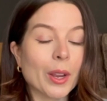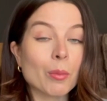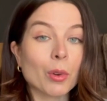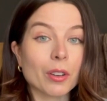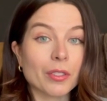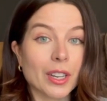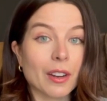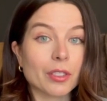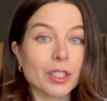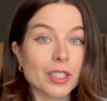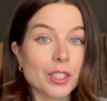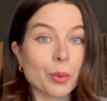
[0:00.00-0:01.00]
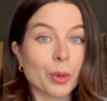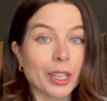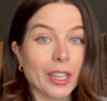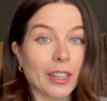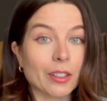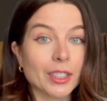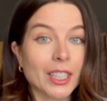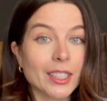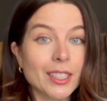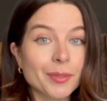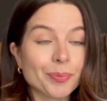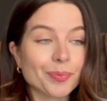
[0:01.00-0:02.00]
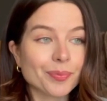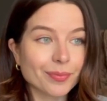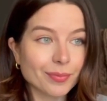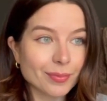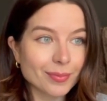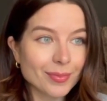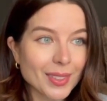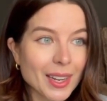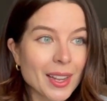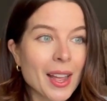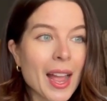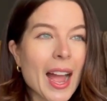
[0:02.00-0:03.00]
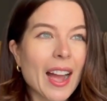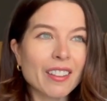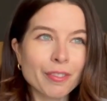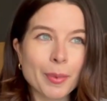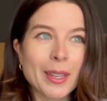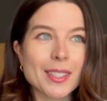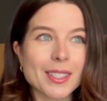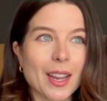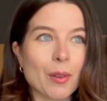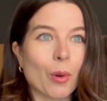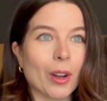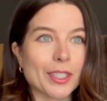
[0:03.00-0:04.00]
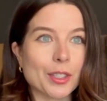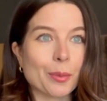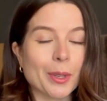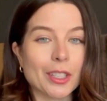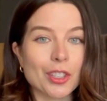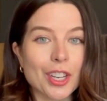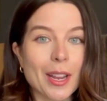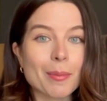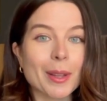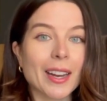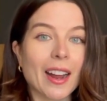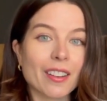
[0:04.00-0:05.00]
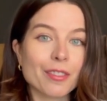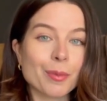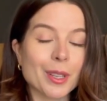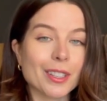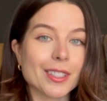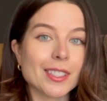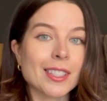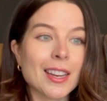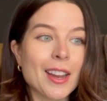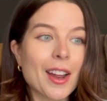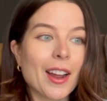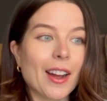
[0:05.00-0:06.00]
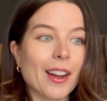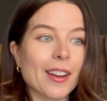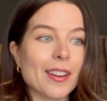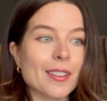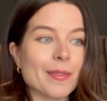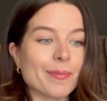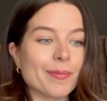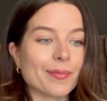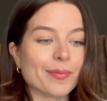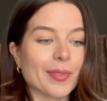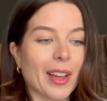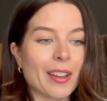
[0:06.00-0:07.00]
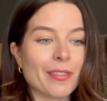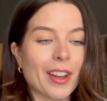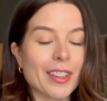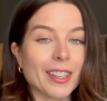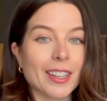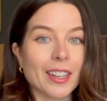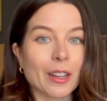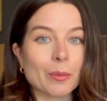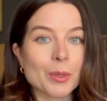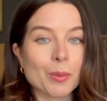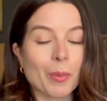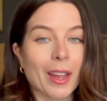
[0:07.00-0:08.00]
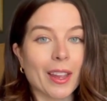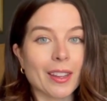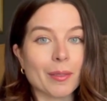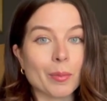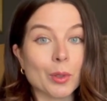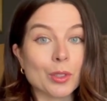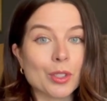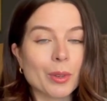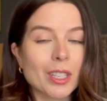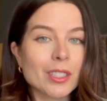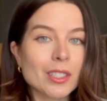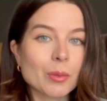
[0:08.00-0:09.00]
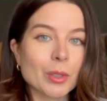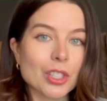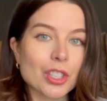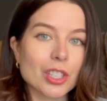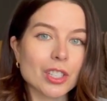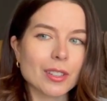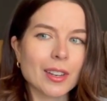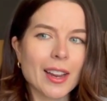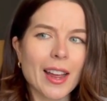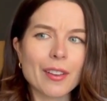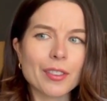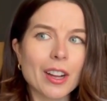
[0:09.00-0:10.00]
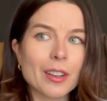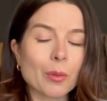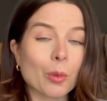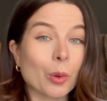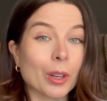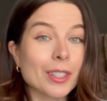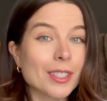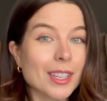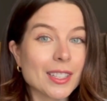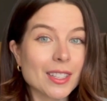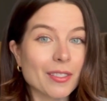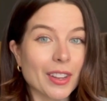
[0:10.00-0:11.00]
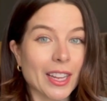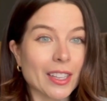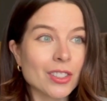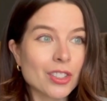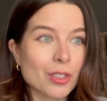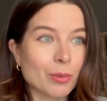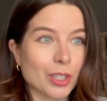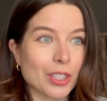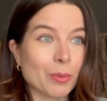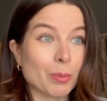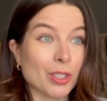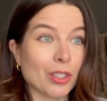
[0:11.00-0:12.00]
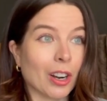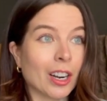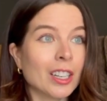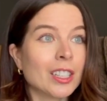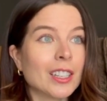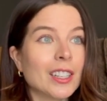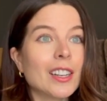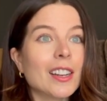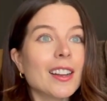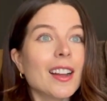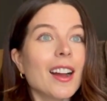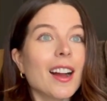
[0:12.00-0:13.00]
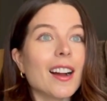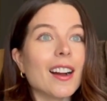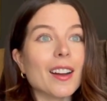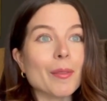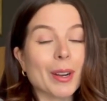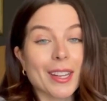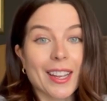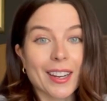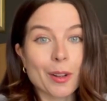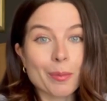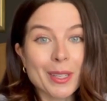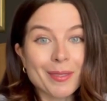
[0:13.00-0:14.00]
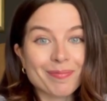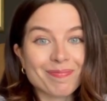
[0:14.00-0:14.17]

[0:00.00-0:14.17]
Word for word: more of an effort into working out lately half because I want to be in shape and half because um, I find that it helps my mood swings, which have gotten worse as I've aged, which is bizarre, uh, but I can't help it.